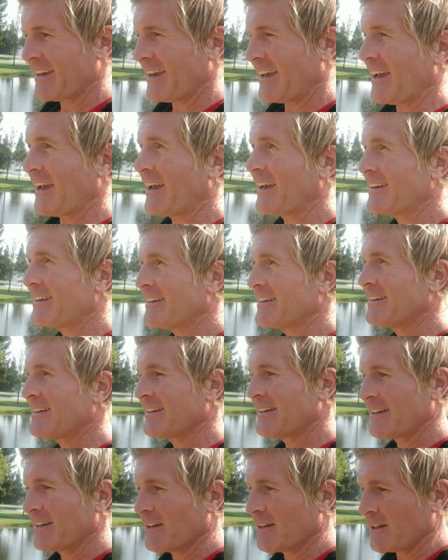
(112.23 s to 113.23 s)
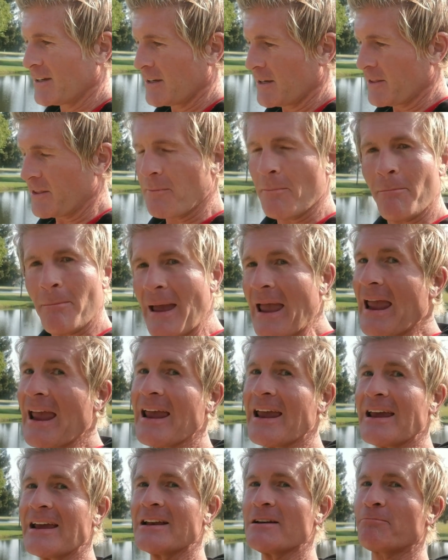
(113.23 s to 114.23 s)
and the
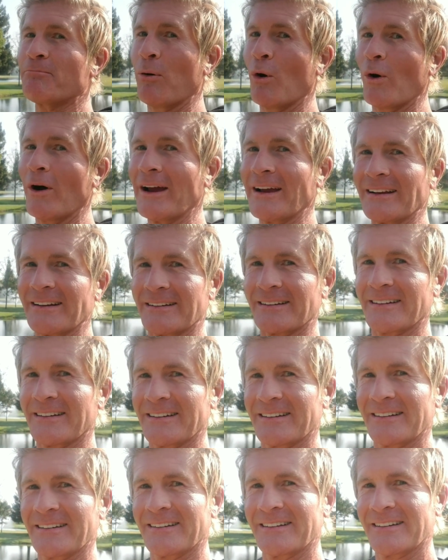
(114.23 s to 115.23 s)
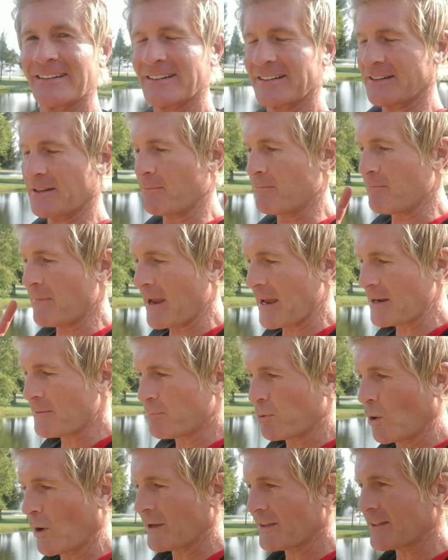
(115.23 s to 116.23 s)
main point
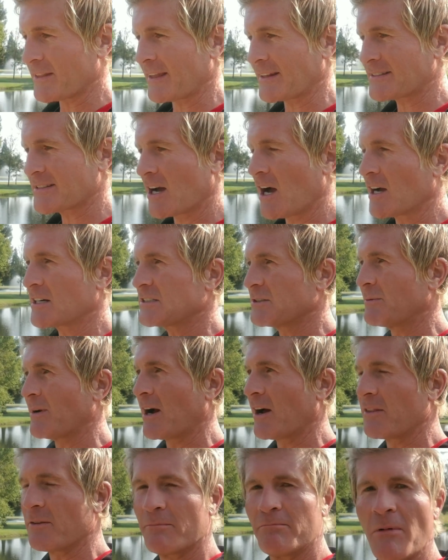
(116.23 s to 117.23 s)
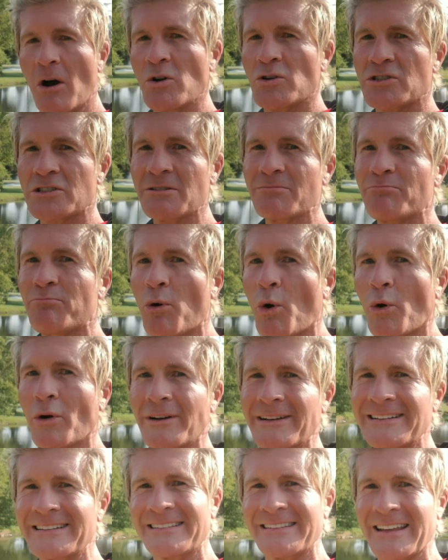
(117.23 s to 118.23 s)
that they talked about, the most
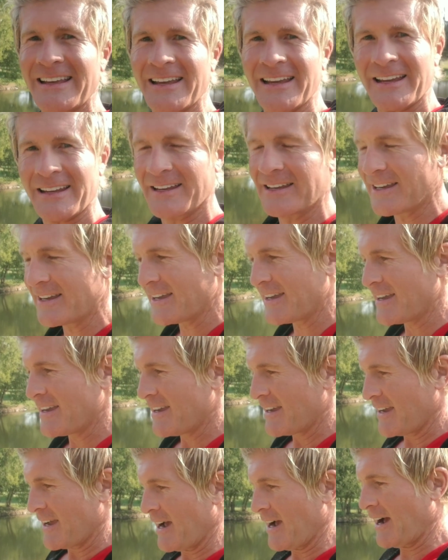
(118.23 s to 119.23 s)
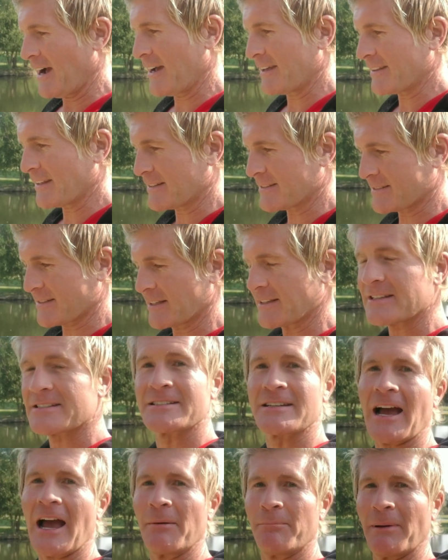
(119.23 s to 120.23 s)
important thing that
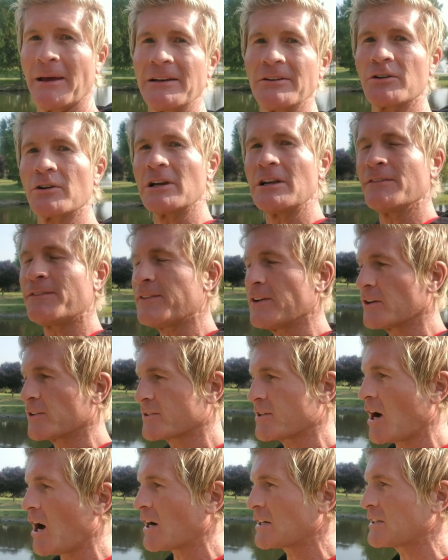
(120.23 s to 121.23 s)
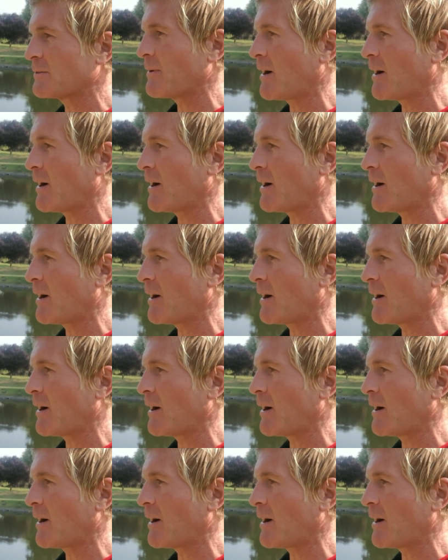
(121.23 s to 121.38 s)
this guy Ben Greenfield talked